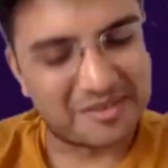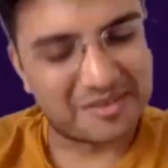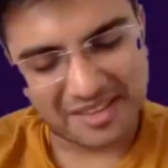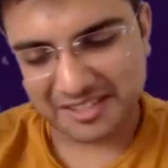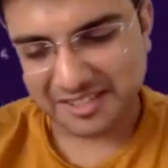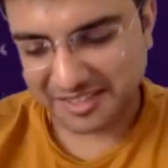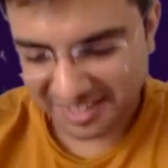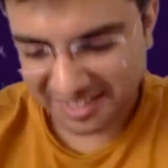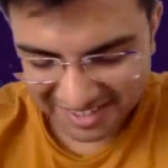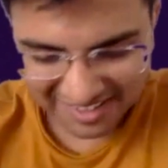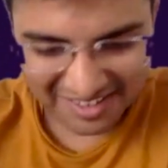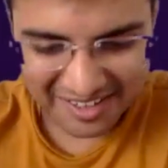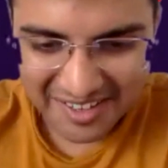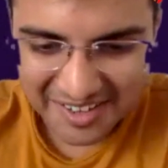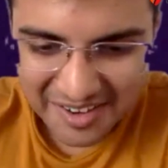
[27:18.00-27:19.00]
that's
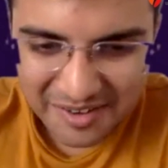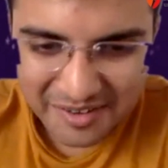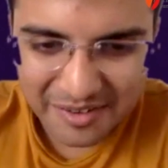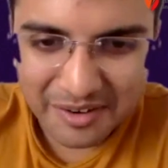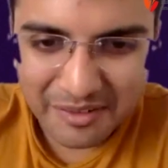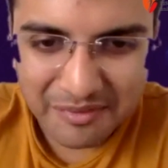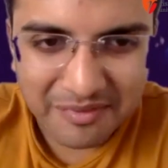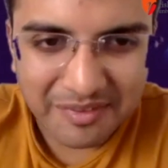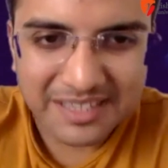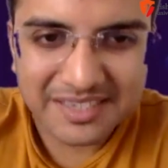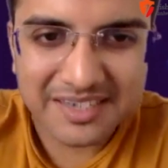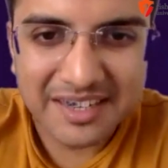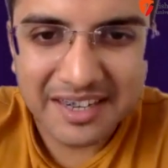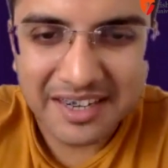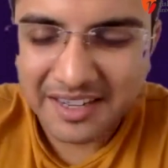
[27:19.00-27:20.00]
very
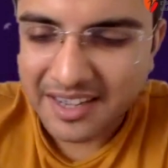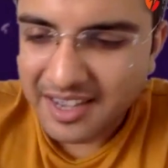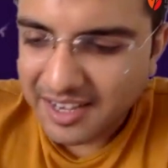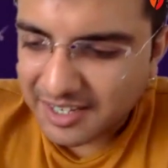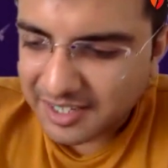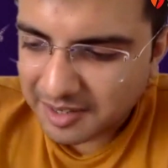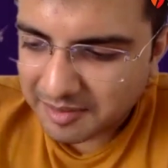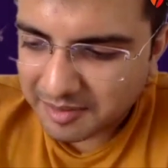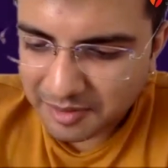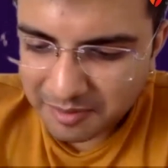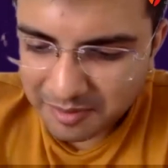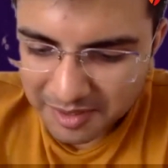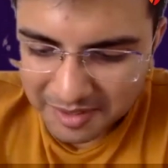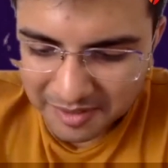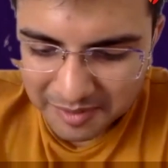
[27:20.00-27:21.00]
fascinating
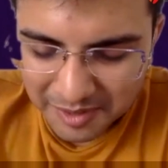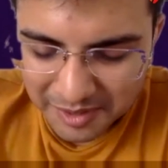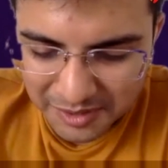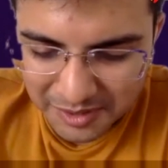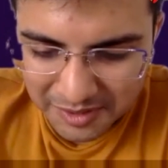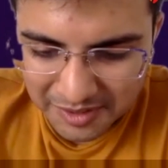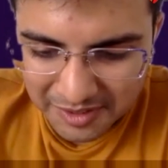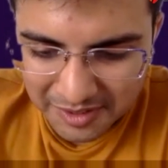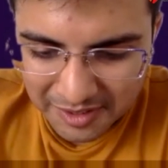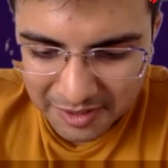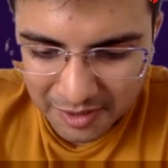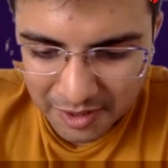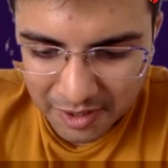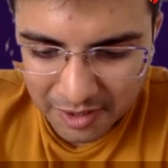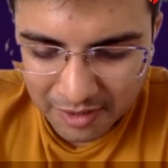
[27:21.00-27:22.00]
because you're
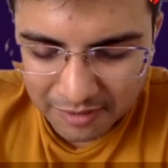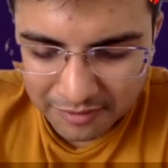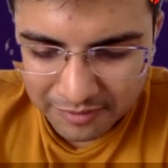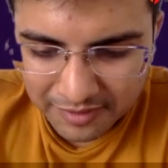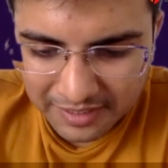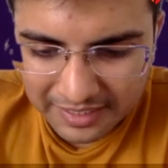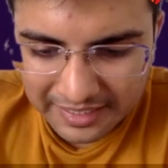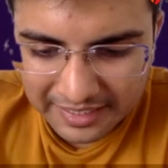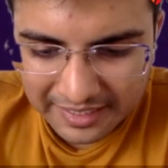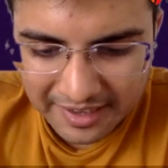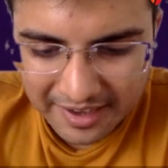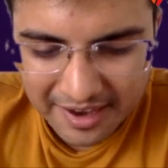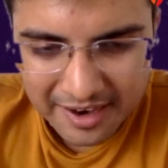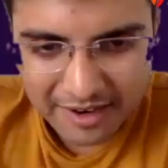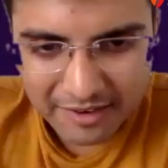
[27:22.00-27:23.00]
talking of
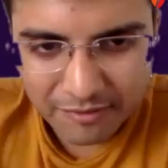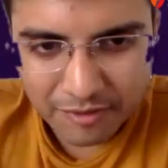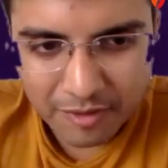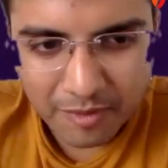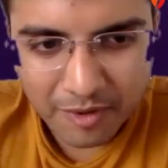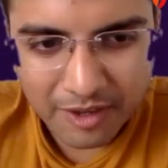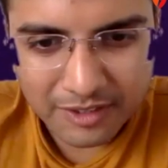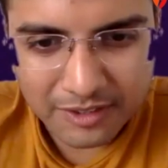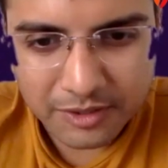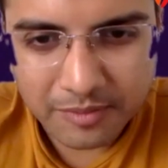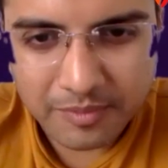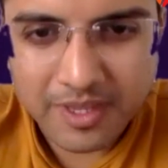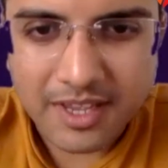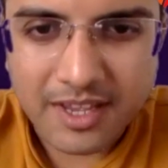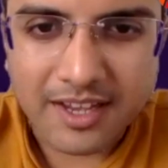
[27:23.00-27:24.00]
India and football.
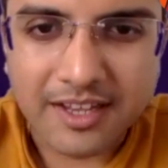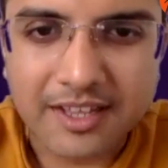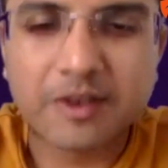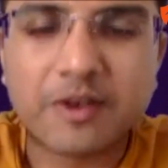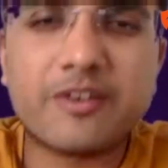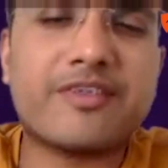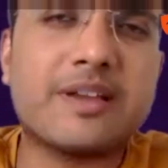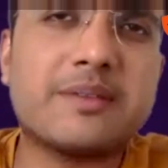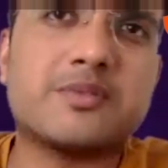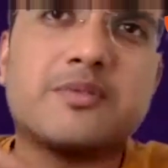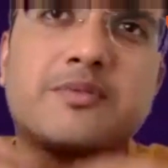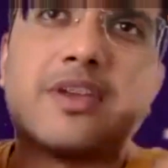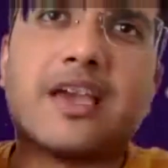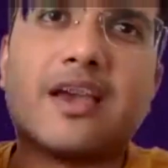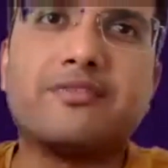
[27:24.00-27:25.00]
So a lot of times
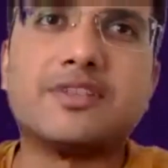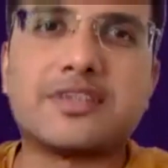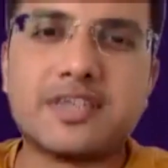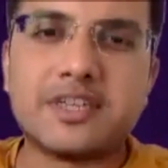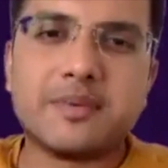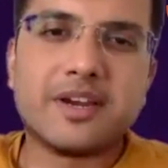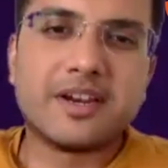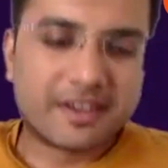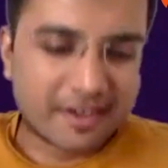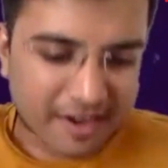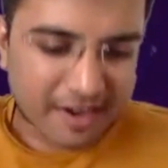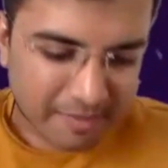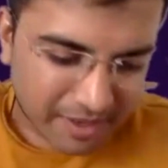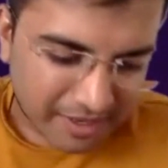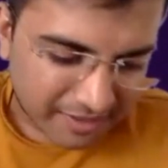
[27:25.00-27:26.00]
we have this debate in
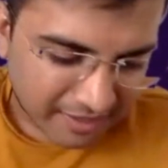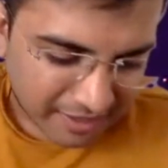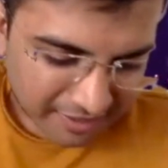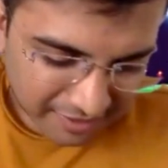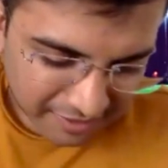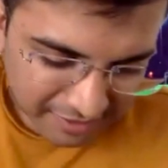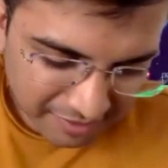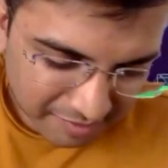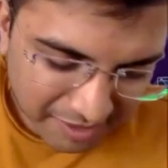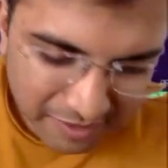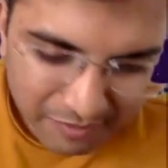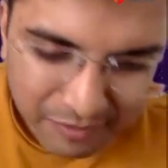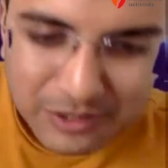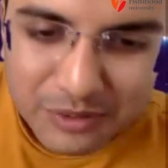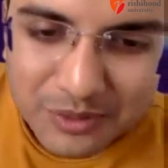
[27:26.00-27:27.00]
our mind that
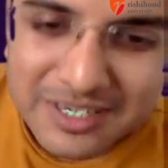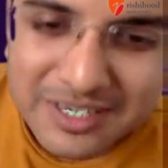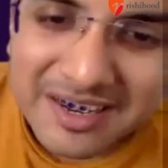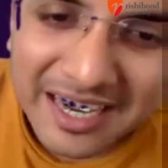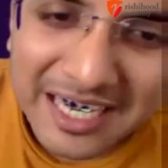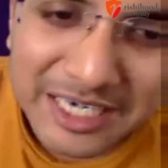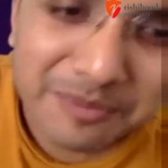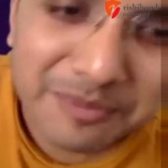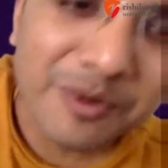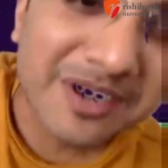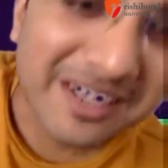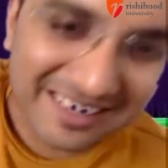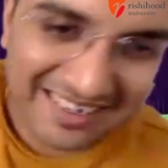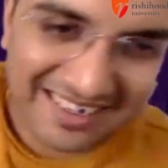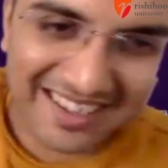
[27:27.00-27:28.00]
did we choose the right
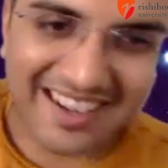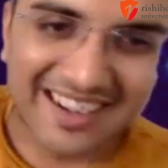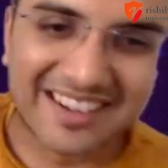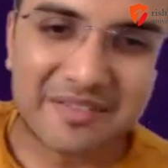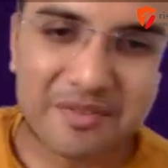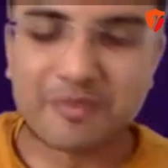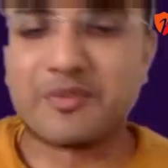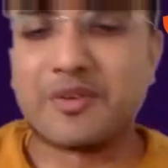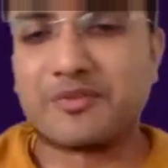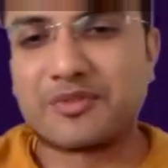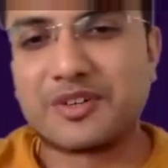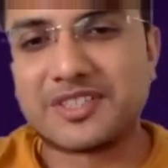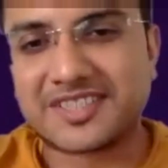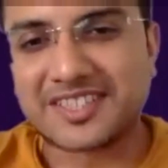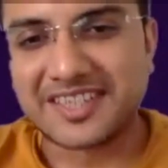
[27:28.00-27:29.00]
sport in cricket? Of
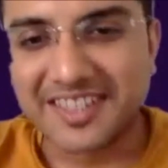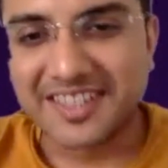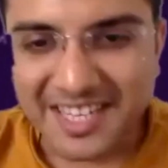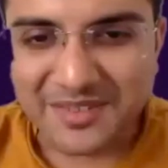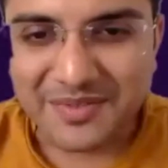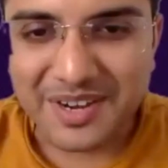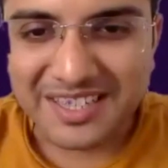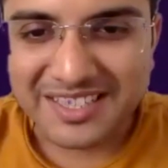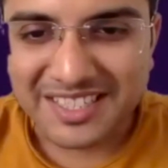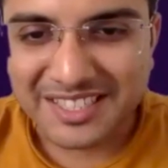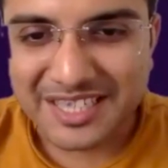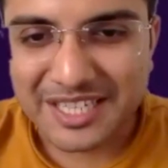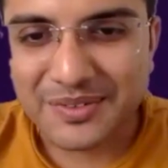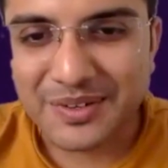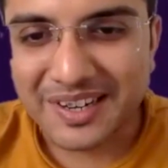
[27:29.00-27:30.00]
course, India is a very
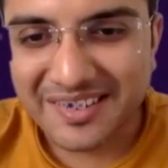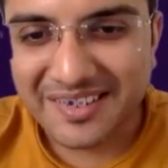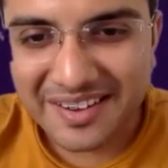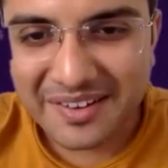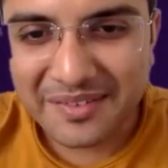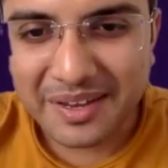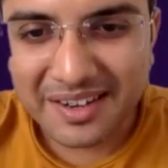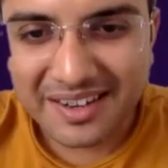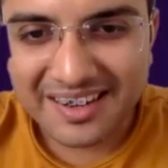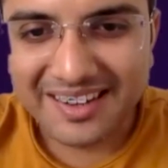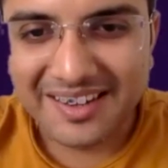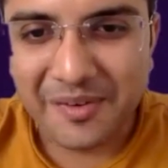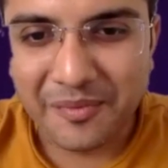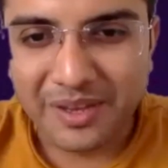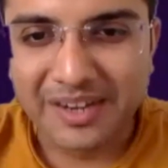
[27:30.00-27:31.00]
successful country when
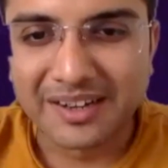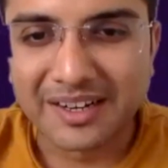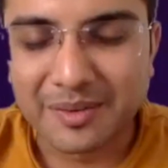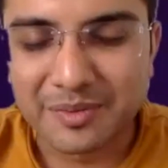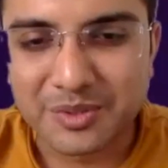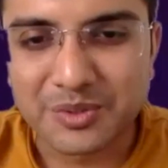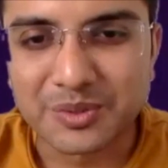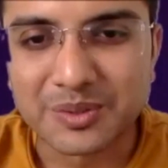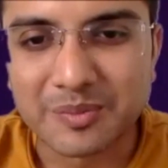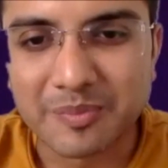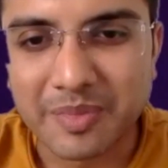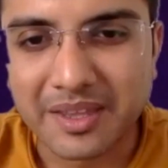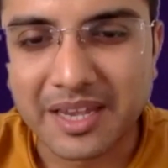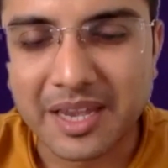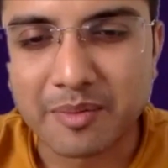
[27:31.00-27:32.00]
it comes to
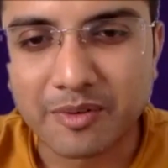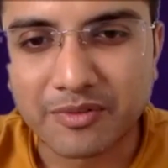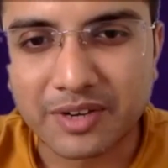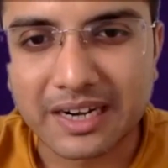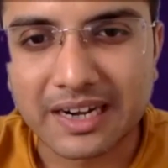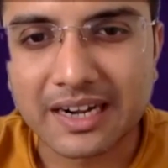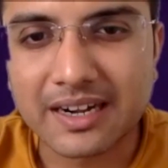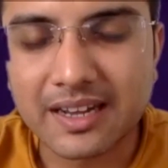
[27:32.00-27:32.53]
the game of cricket,